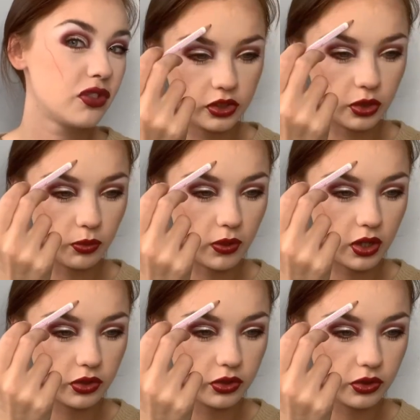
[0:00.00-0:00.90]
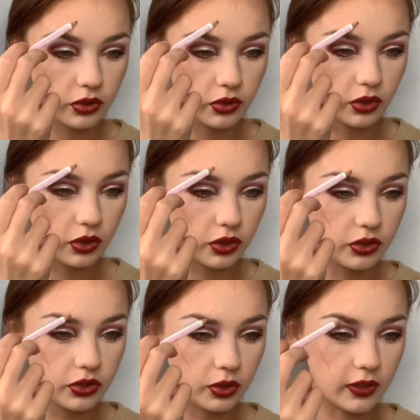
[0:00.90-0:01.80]
Do one
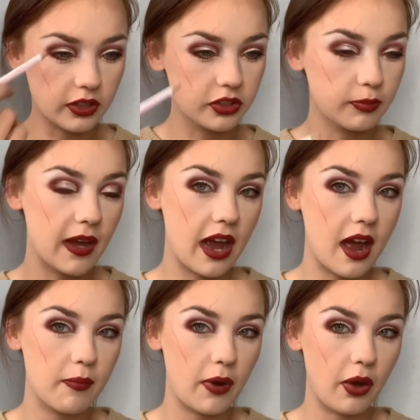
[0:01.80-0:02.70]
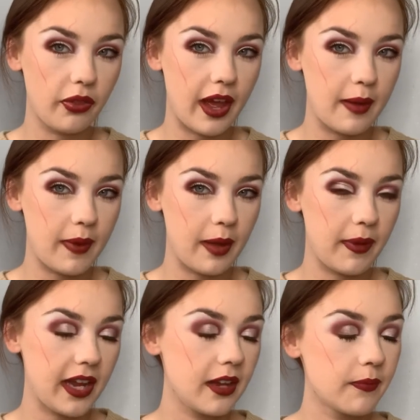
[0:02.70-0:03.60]
going towards my eyebrow there,
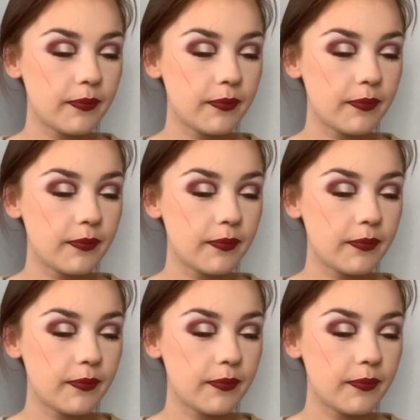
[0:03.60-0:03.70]
maybe.